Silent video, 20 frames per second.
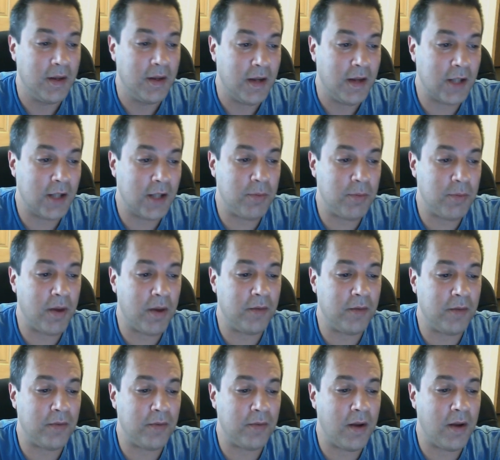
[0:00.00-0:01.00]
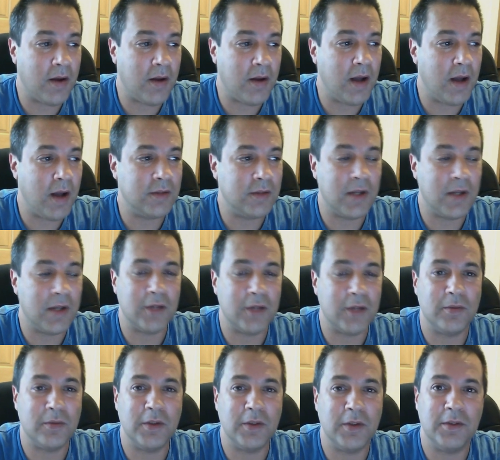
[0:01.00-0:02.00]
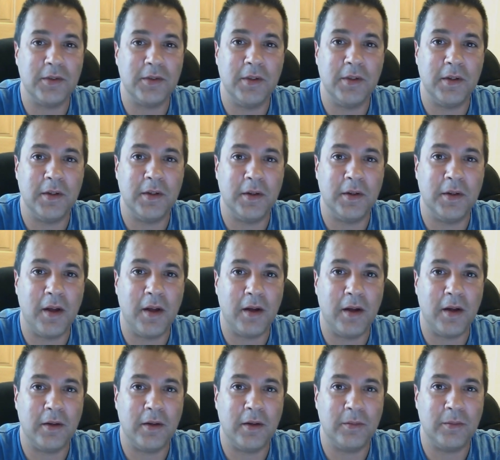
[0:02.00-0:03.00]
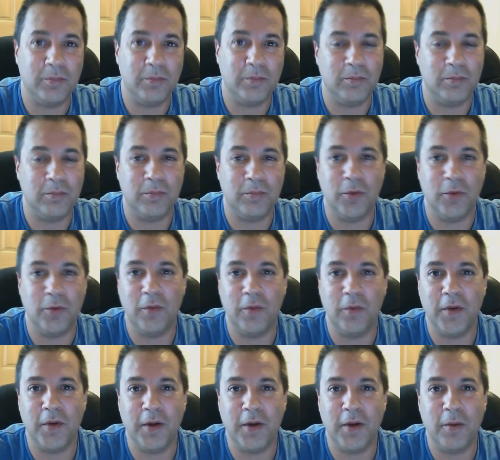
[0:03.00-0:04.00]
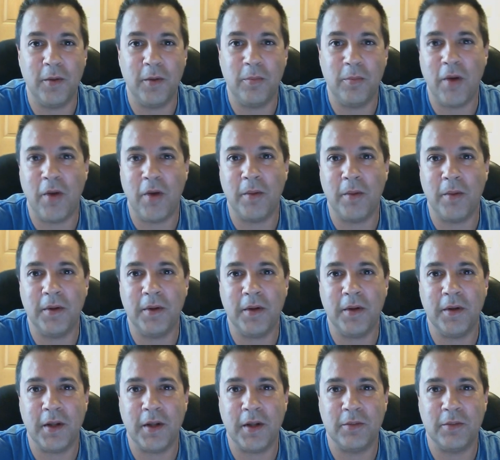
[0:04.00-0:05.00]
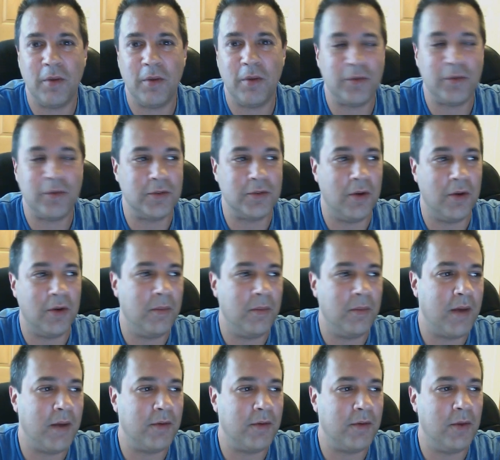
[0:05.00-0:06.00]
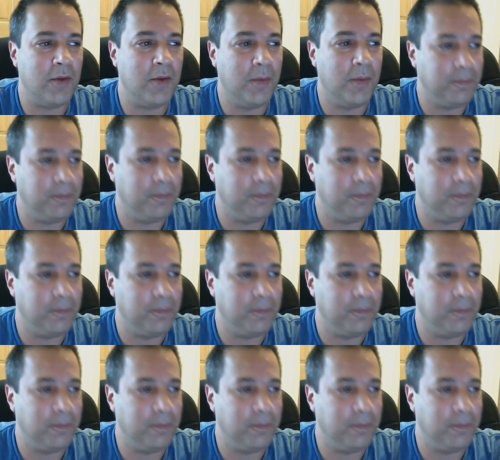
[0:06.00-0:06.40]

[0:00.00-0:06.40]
that's about it for now, guys. Thanks for listening, and I'll do a video probably in the next month or so. Have a good one.